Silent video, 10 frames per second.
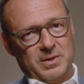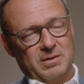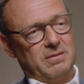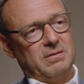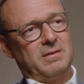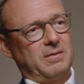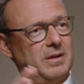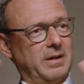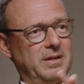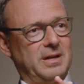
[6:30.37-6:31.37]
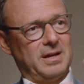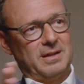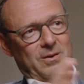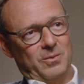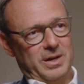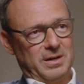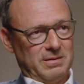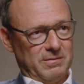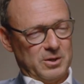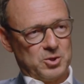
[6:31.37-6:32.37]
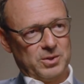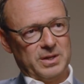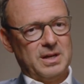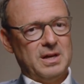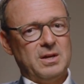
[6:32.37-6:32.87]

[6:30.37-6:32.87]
and they're likely to head that way eventually.